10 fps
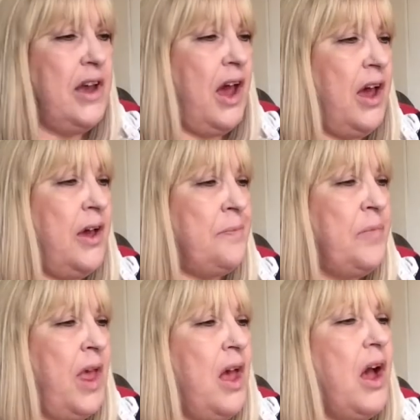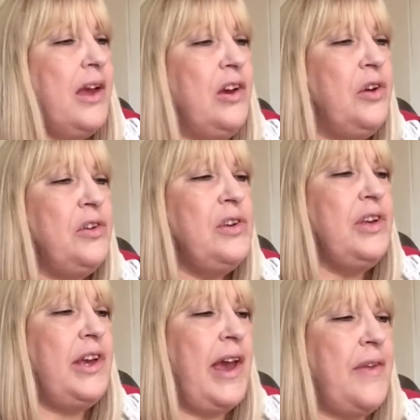I
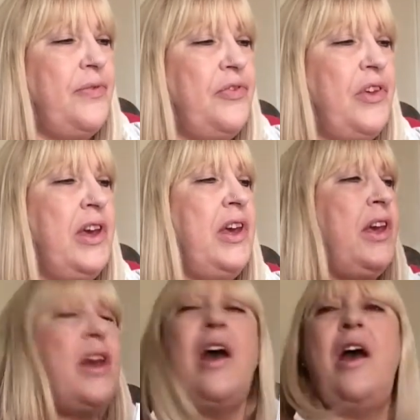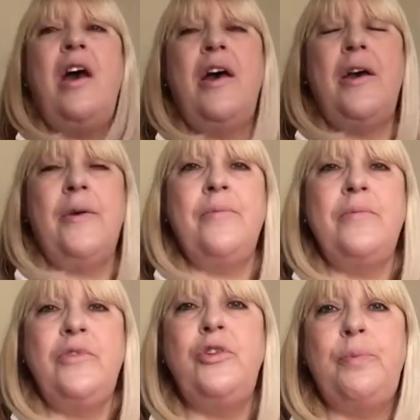couldn't get the
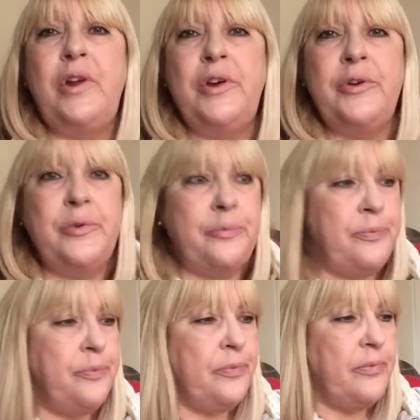doubloon.